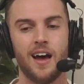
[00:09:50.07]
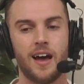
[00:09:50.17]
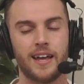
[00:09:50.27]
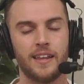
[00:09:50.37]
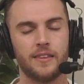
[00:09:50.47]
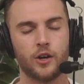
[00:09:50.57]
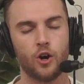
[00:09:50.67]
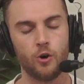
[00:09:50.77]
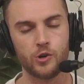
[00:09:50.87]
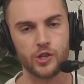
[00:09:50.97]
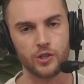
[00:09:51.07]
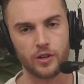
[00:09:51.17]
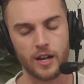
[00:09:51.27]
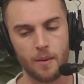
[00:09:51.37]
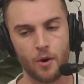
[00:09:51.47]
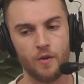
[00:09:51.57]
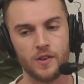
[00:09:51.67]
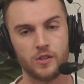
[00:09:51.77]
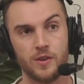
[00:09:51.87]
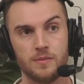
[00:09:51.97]
Again, the coaches come
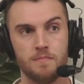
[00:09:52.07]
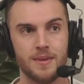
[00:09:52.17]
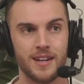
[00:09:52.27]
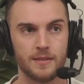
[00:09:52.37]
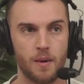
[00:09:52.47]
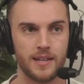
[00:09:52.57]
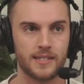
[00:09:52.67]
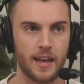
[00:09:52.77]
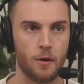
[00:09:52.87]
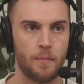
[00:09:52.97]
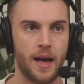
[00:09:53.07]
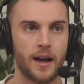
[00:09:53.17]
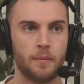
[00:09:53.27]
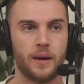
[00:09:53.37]
over, so his minutes might scale back.